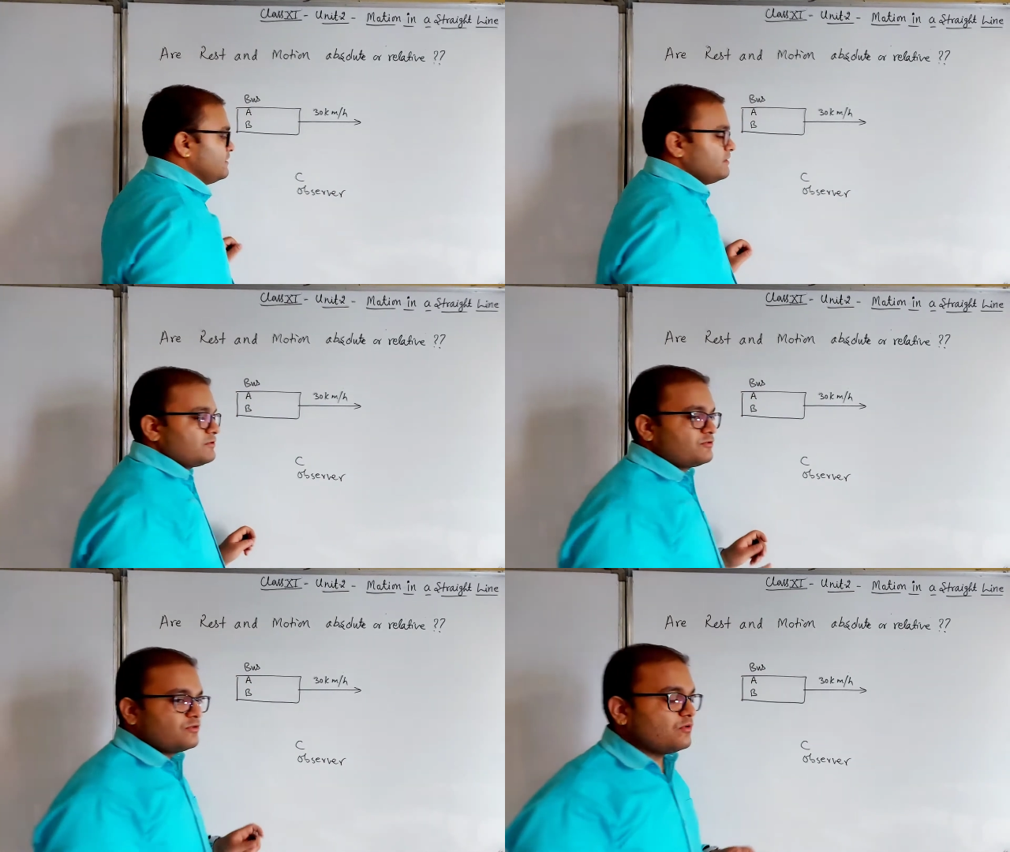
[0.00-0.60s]

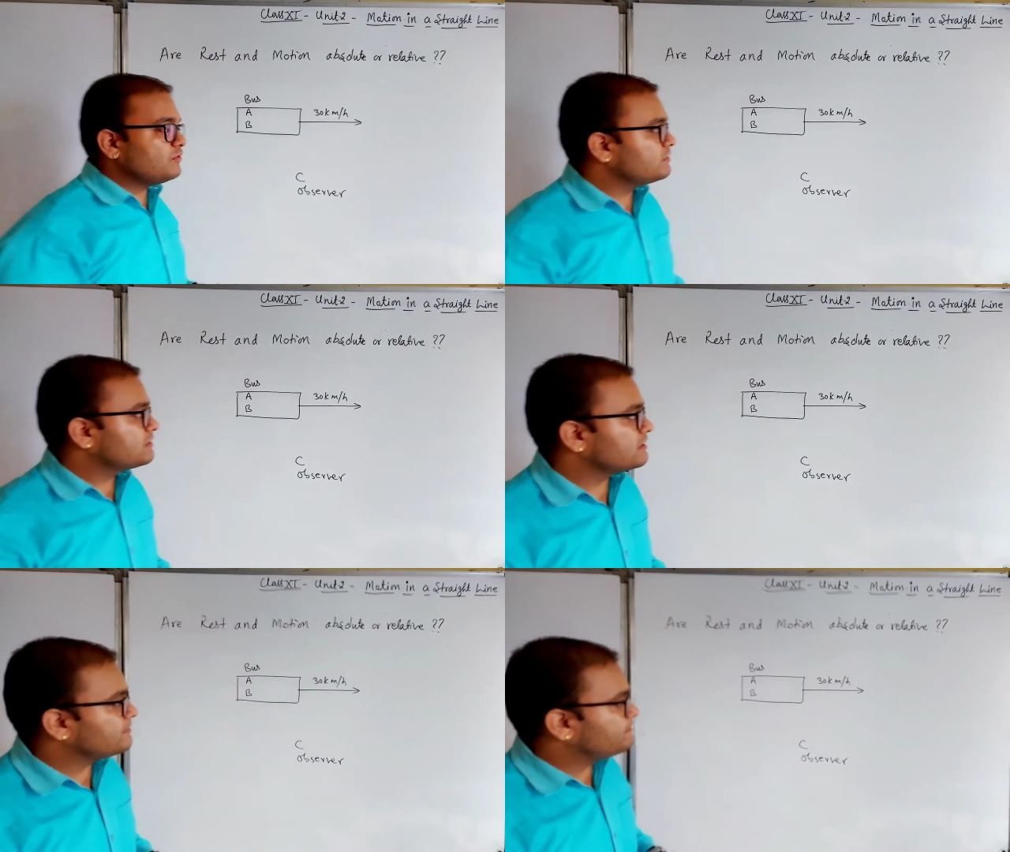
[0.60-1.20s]
So
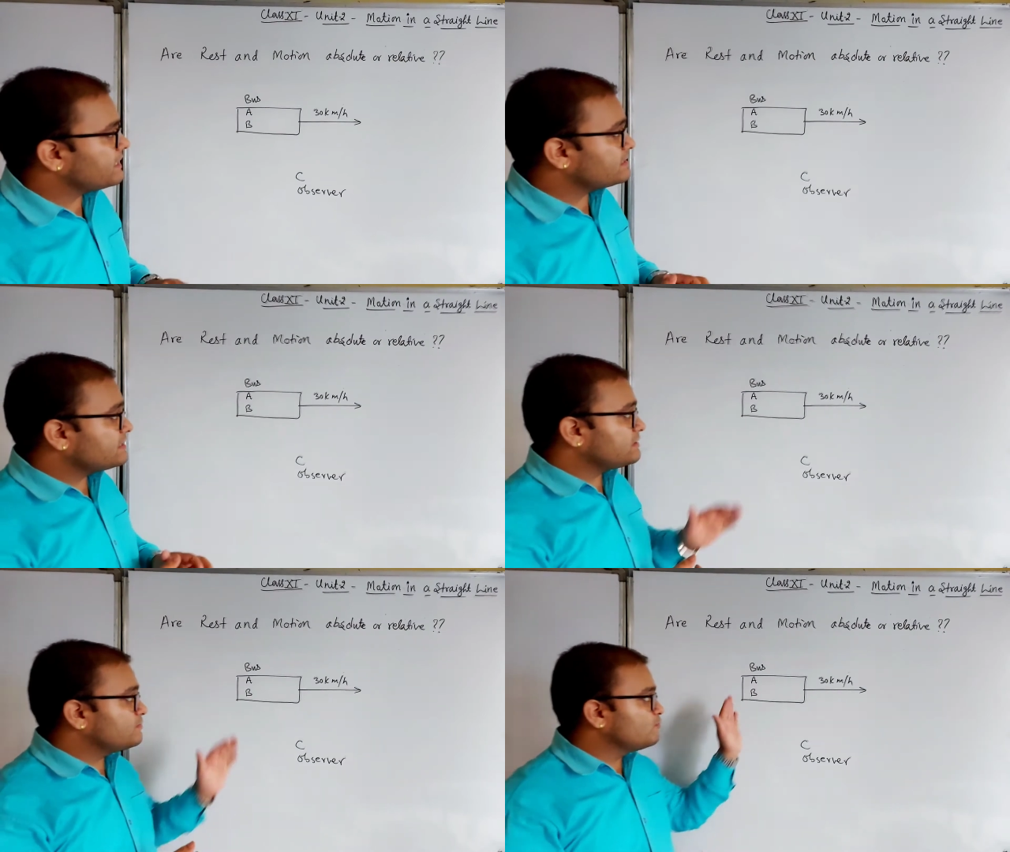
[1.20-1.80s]
the bus
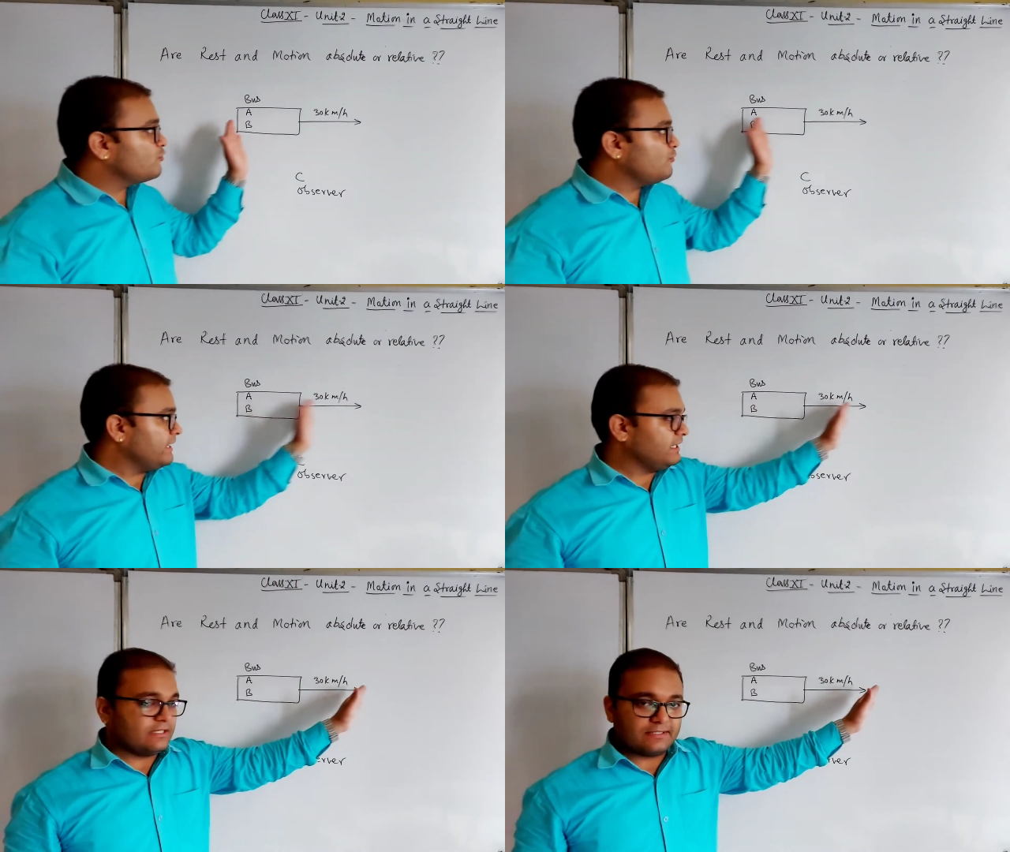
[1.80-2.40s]
is
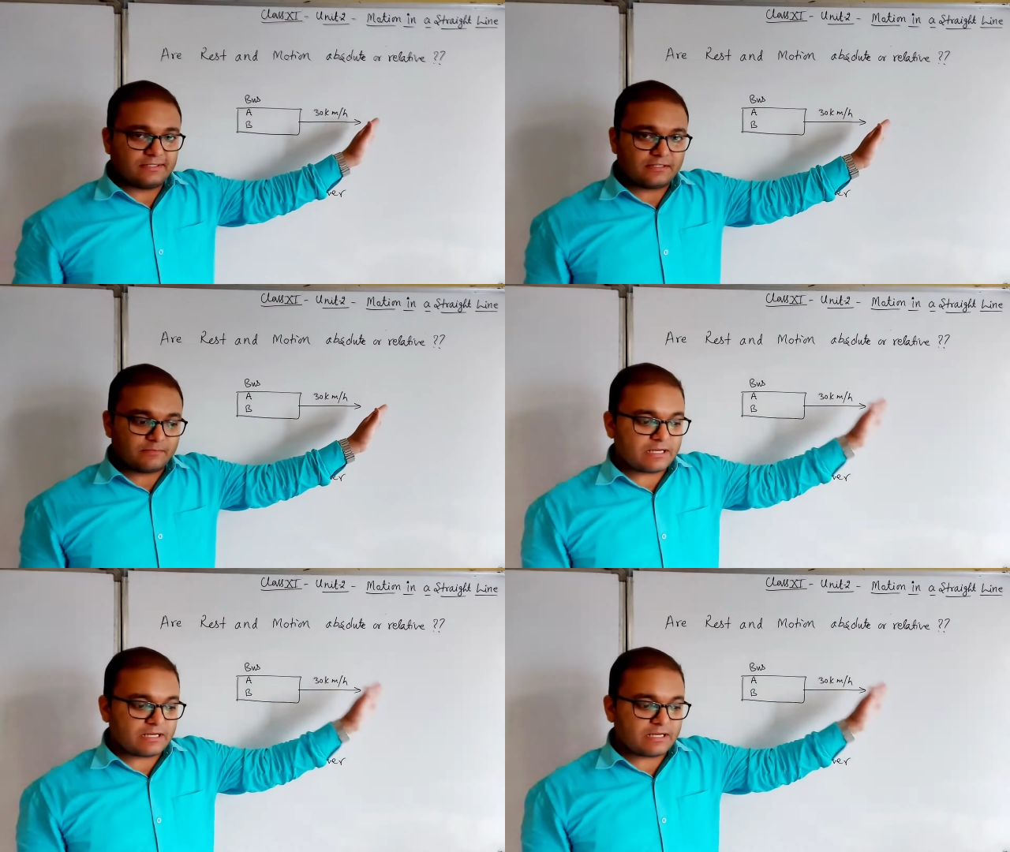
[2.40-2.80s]
moving, then